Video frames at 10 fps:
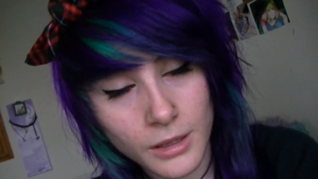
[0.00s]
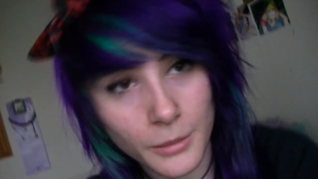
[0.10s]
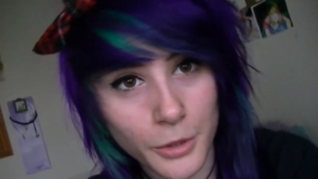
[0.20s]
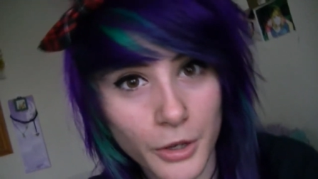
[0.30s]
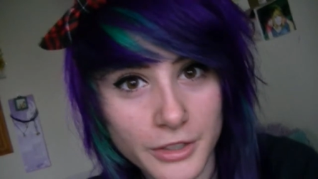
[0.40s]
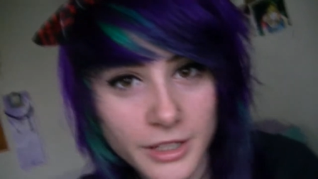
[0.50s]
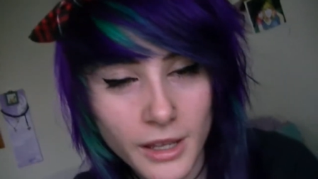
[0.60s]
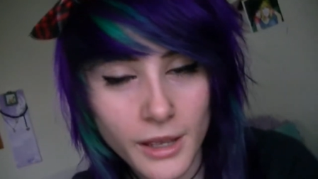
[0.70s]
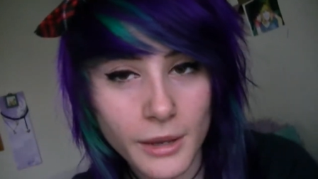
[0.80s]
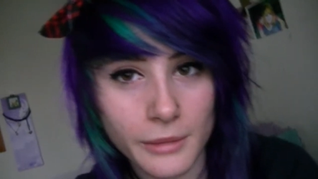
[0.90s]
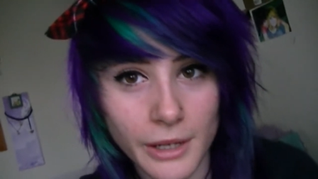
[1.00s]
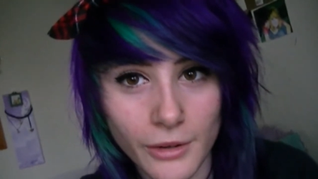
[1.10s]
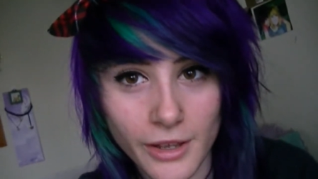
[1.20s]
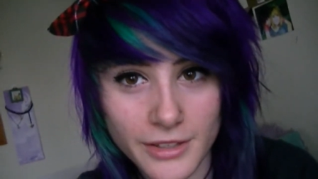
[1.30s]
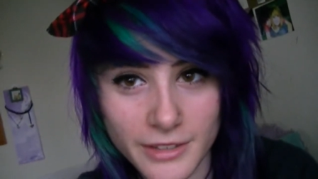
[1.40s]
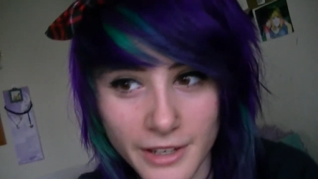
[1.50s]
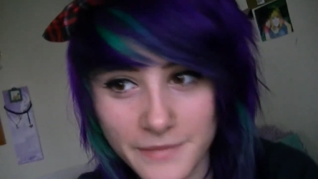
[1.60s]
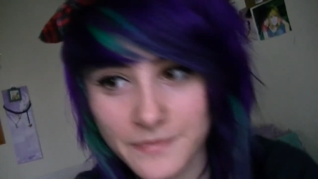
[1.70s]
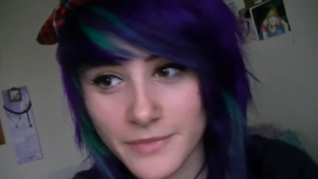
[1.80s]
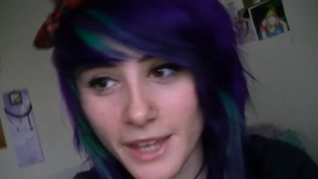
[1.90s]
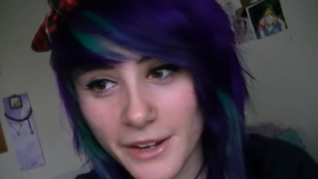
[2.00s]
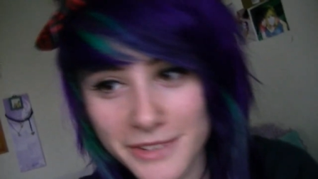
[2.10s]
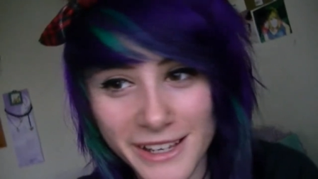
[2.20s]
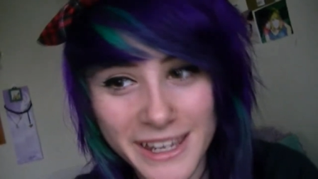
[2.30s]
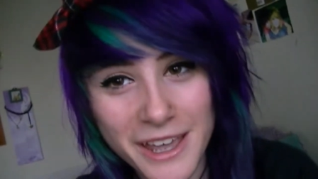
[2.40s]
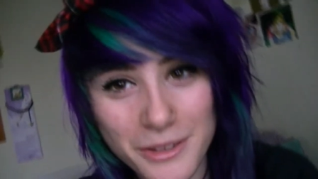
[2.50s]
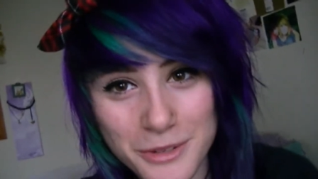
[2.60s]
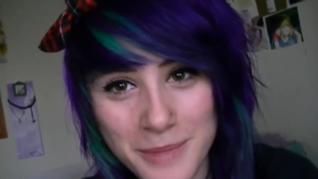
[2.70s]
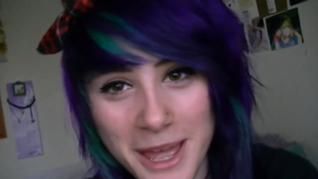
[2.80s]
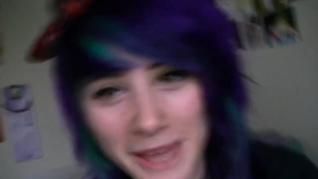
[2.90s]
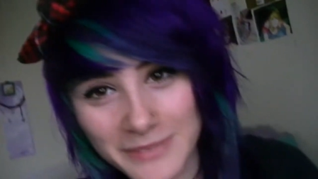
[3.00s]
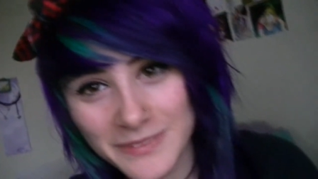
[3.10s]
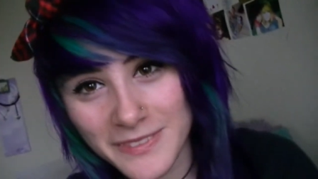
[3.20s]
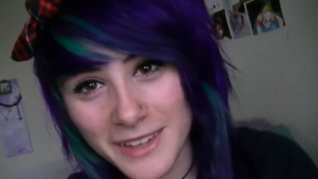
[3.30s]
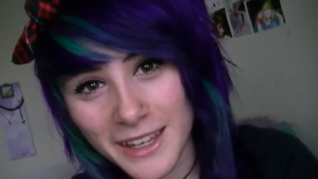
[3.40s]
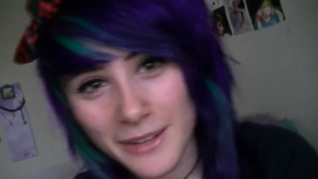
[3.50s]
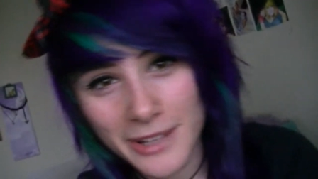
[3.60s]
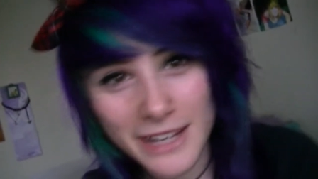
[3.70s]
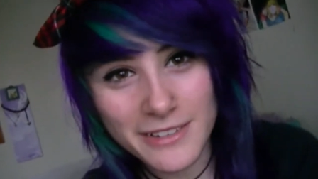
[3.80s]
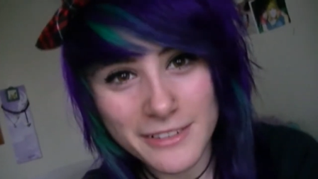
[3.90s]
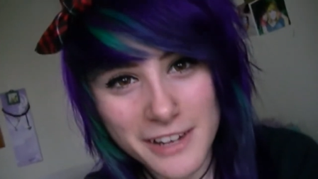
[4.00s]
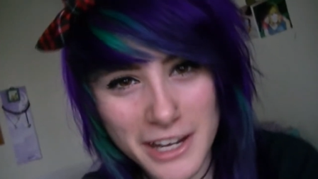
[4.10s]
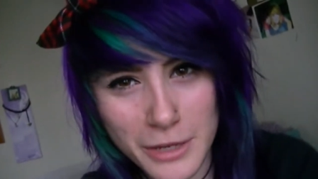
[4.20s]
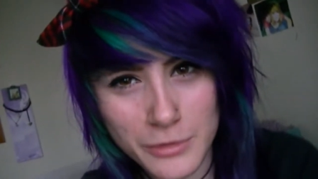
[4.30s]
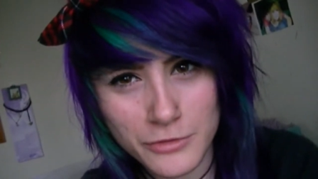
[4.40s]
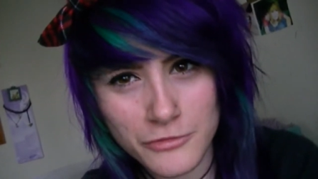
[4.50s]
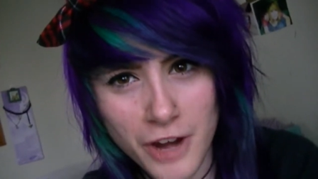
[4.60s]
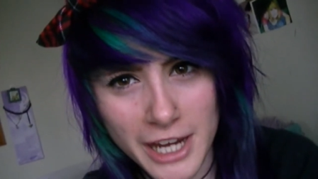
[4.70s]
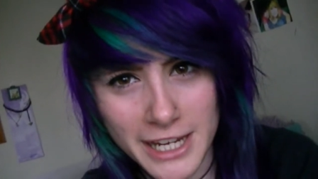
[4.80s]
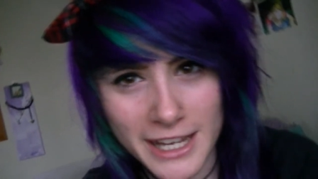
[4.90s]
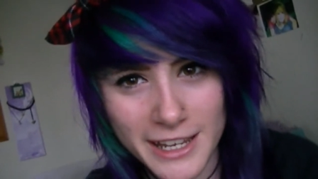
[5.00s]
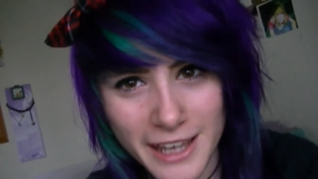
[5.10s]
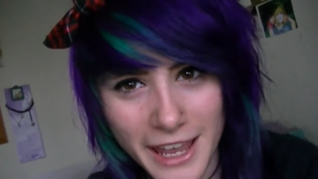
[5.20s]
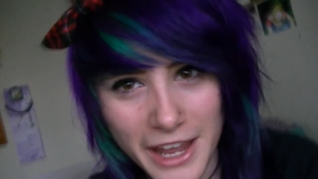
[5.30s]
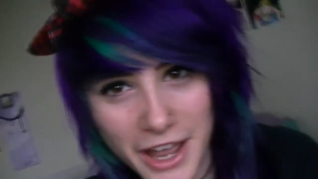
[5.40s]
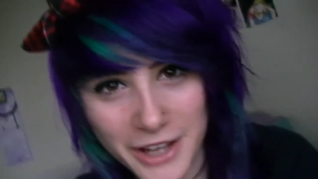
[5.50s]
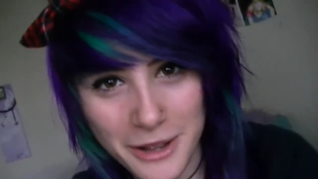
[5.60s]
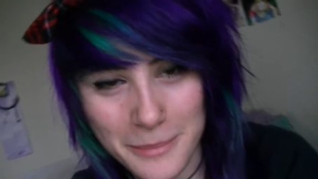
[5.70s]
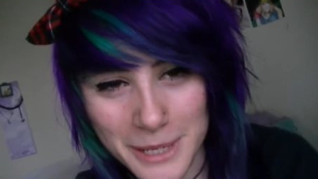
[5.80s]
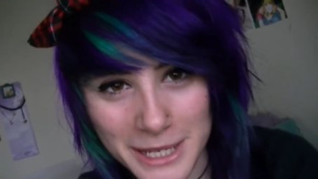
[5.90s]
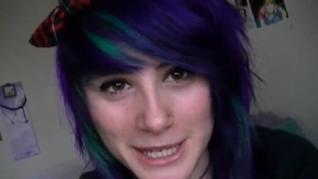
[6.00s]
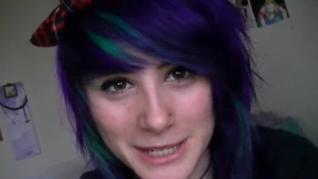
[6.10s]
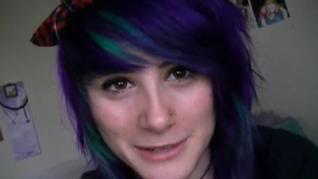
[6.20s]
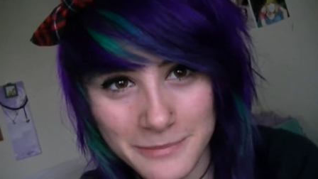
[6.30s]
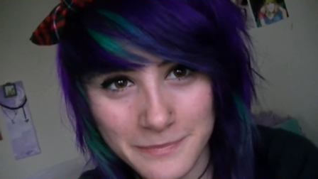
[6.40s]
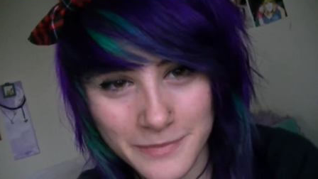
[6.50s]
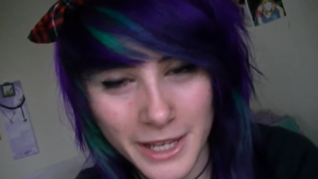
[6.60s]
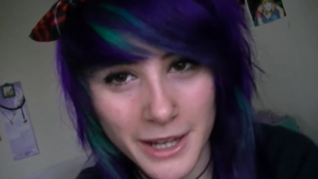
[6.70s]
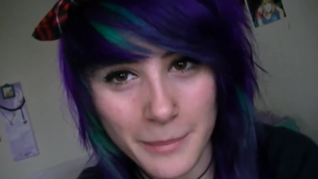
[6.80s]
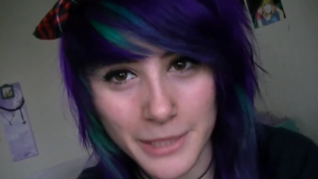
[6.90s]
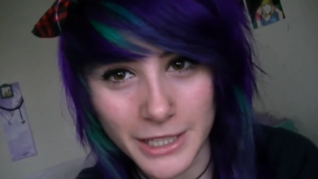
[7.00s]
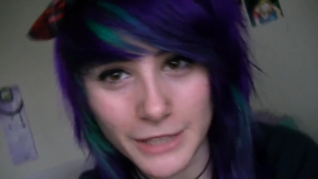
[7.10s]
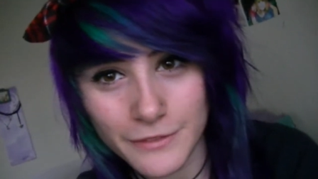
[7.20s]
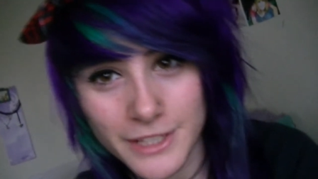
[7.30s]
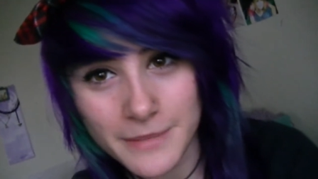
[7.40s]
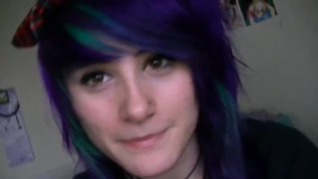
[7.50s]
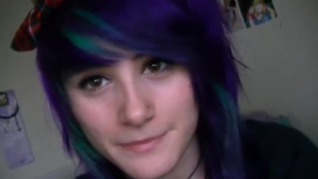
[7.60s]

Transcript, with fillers: oh my gosh, went out last night and I was like, yeah, I'll do my hair. Went out and it was raining and I got peed. I got peeved.